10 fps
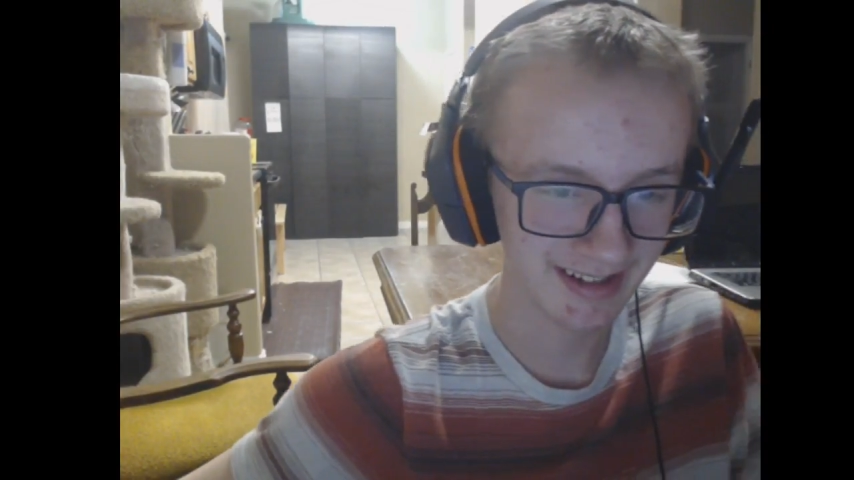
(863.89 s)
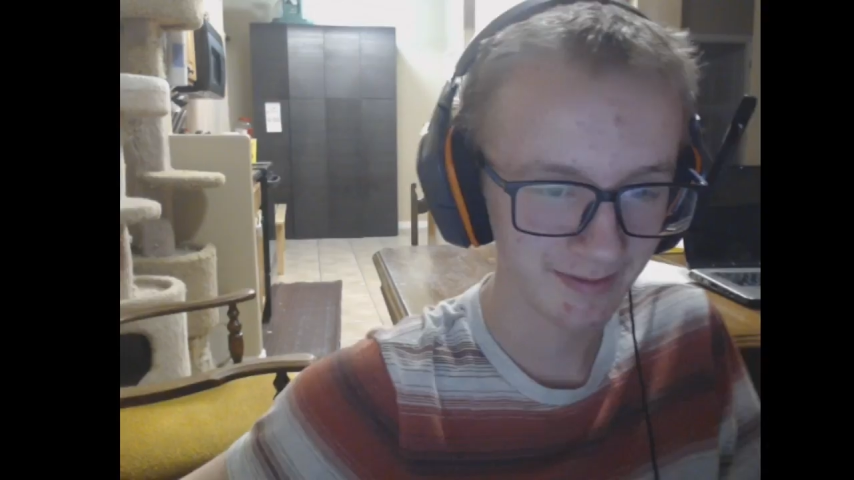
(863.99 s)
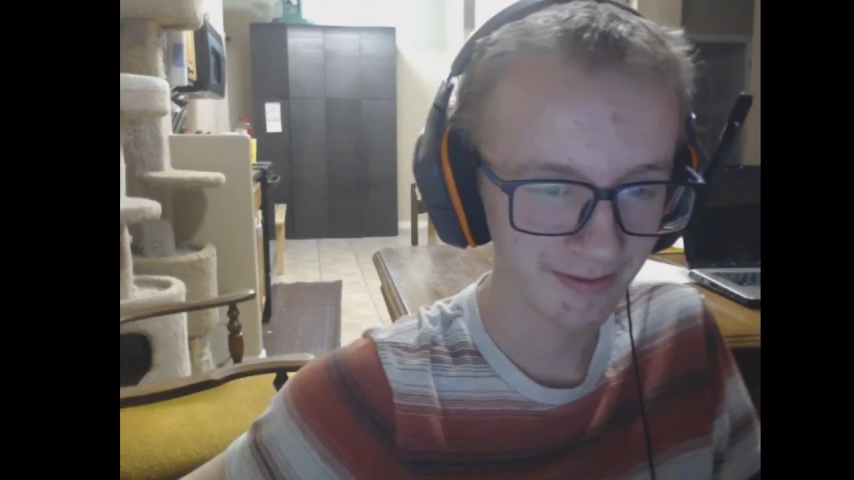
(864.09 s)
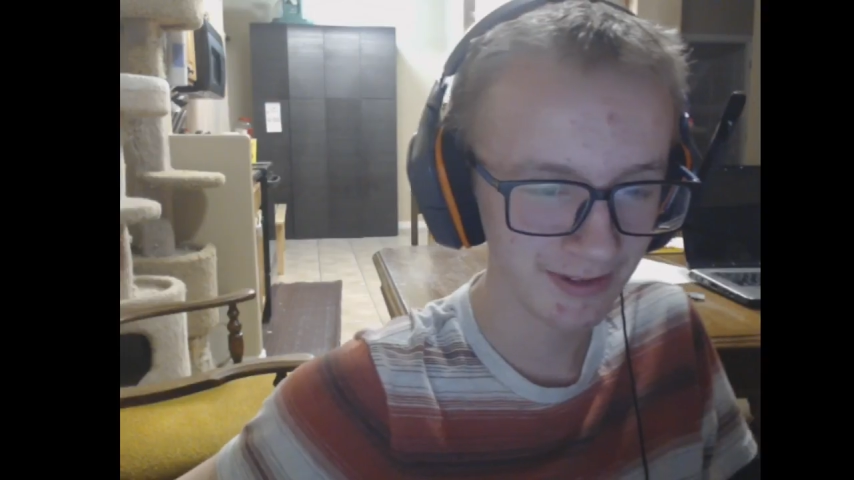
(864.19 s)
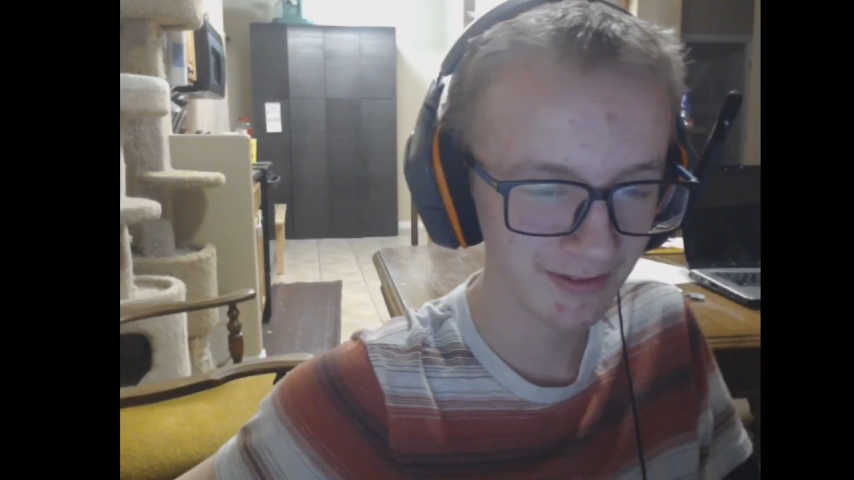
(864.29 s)

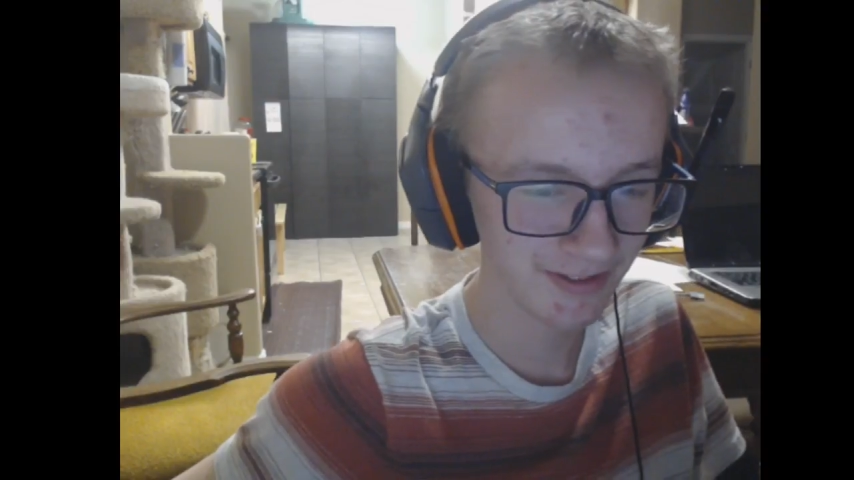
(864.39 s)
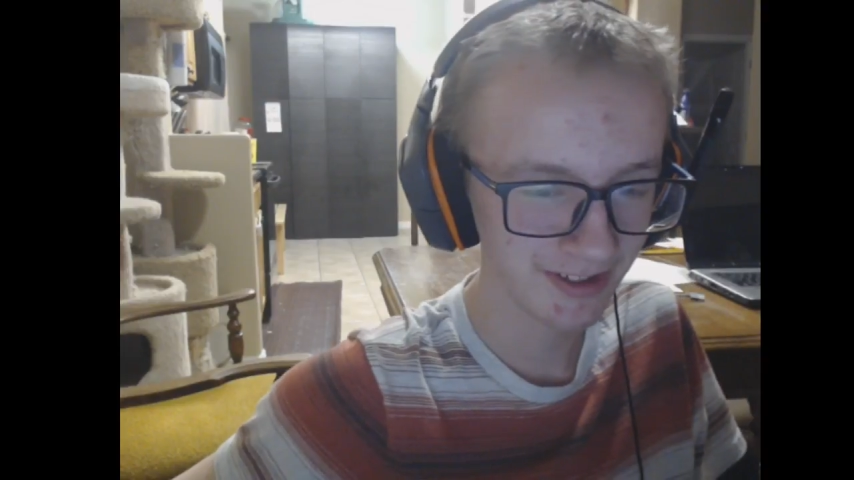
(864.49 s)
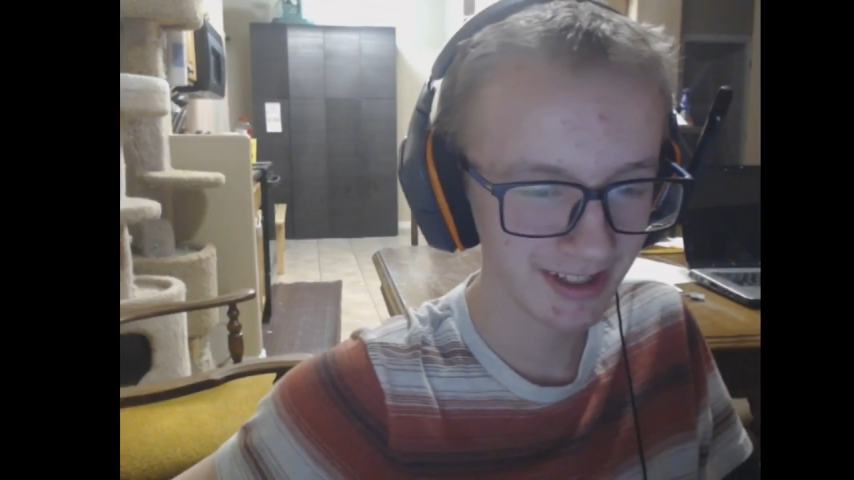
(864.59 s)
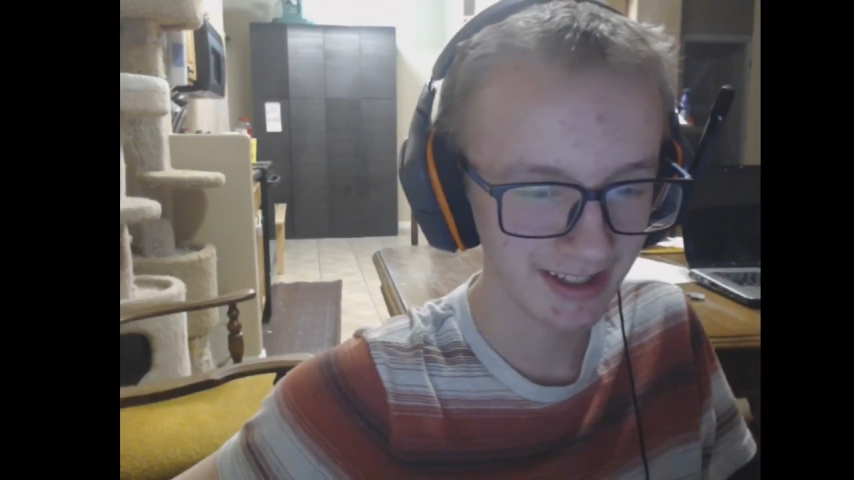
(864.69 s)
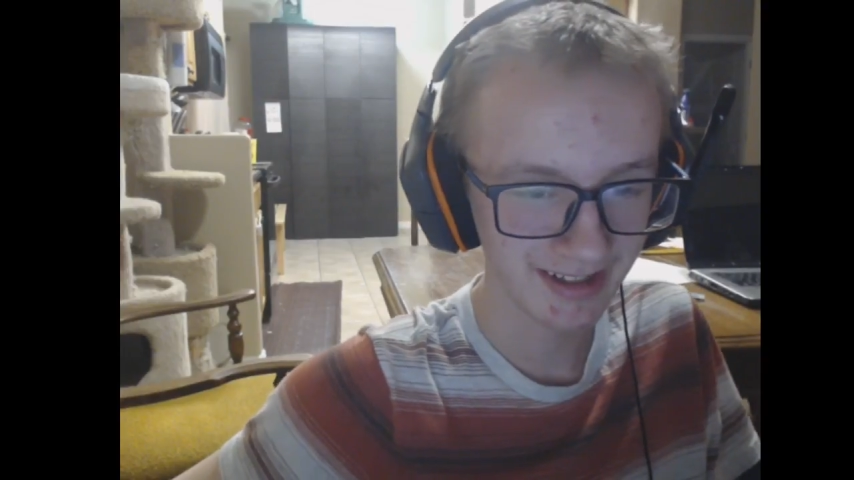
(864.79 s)
I'm
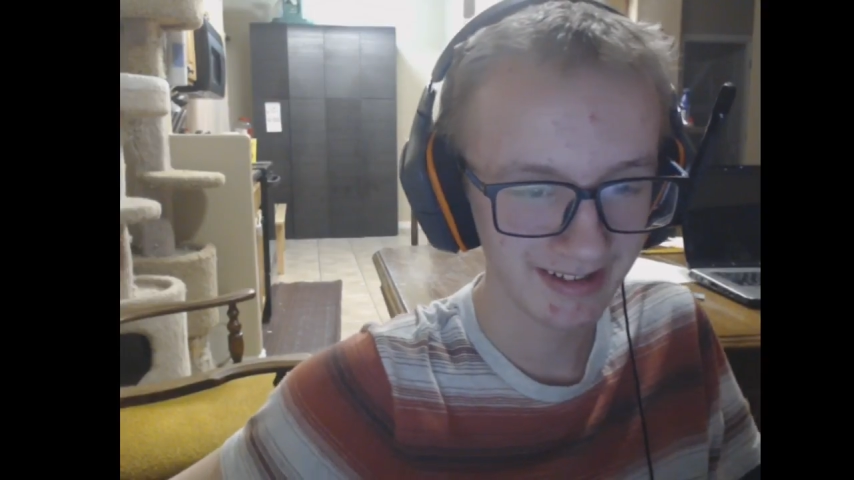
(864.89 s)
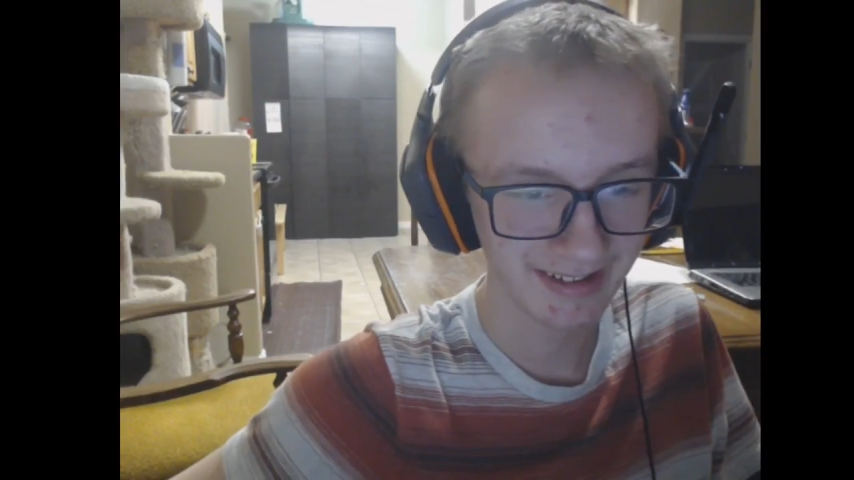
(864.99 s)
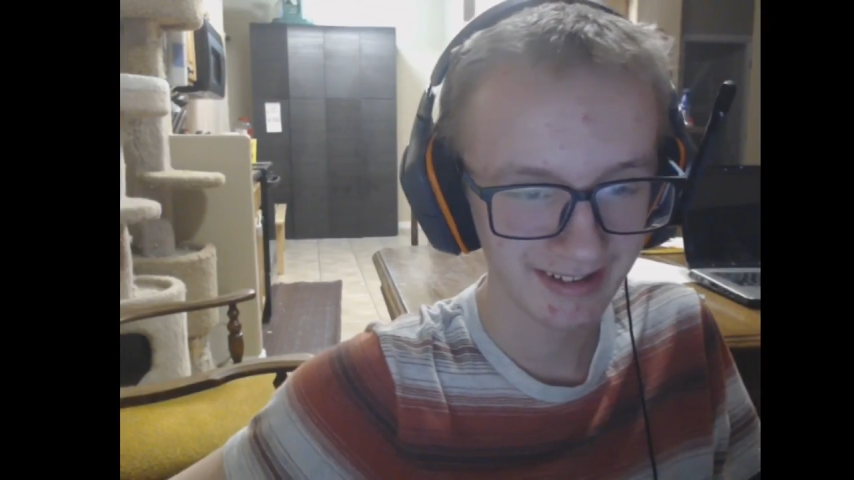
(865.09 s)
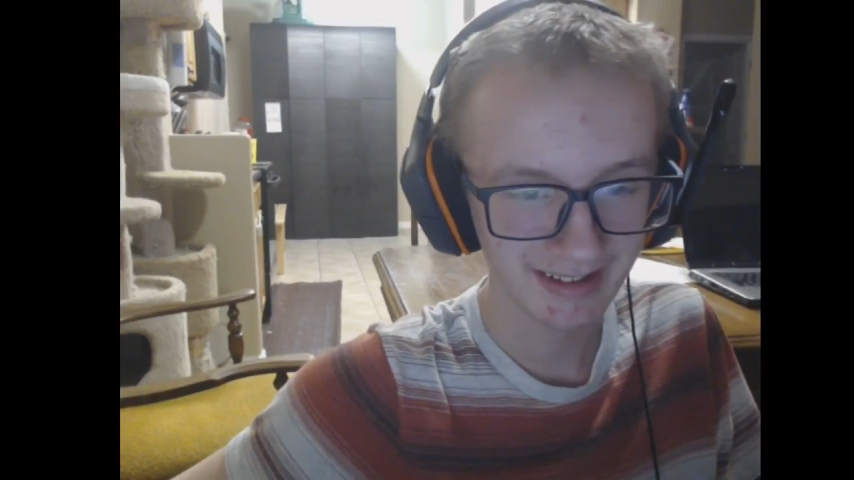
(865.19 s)
15.